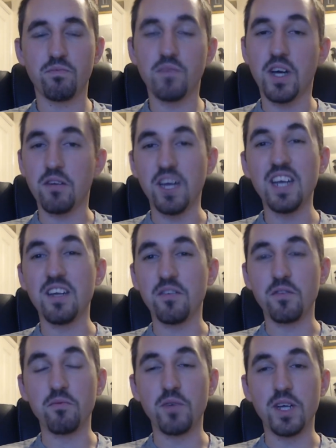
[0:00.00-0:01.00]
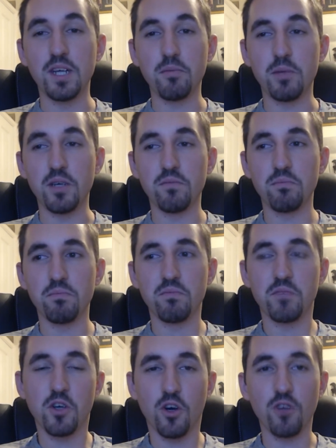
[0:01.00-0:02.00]
well, any of them really, but
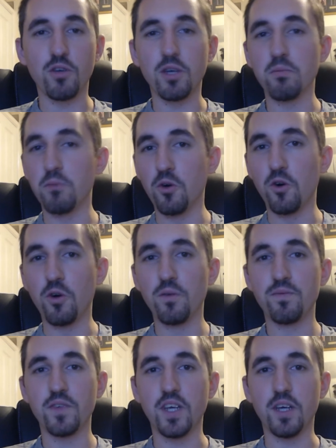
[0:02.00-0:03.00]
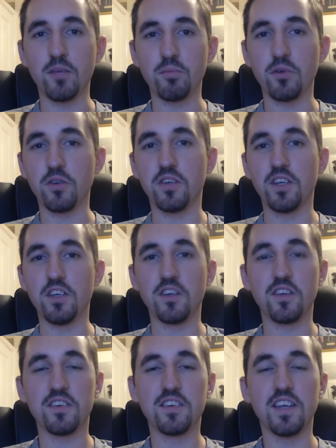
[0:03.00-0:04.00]
Connery, Moore, Brosnan, you
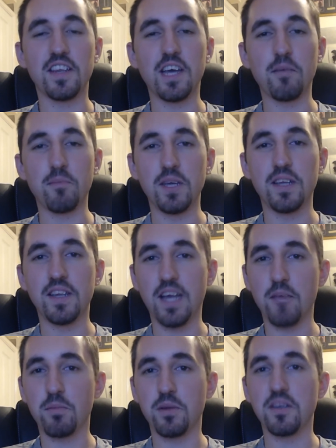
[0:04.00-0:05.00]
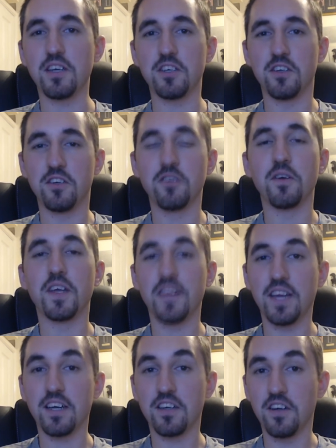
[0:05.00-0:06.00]
can see them in that position doing
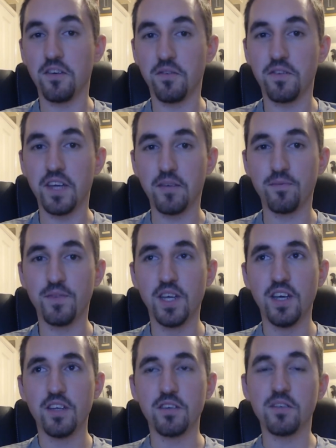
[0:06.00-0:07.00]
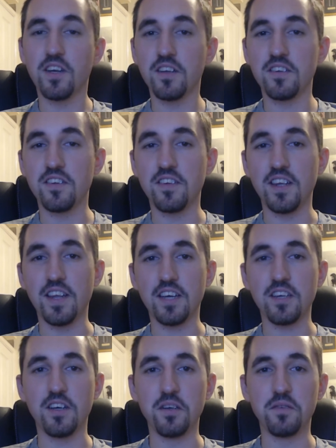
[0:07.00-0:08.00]
that kind of thing. So it's nice to see
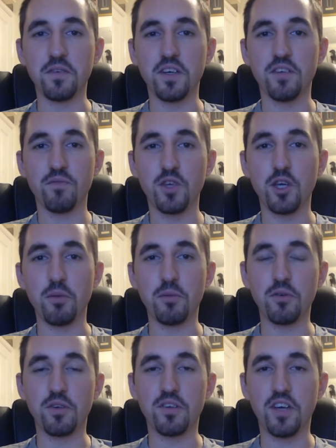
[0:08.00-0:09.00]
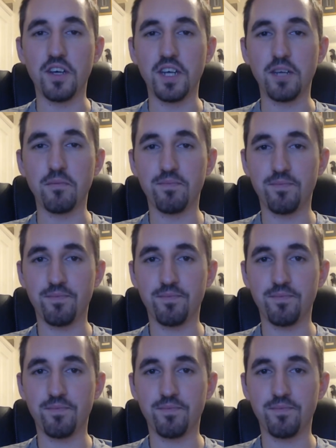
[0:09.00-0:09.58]
that kind of humour returning.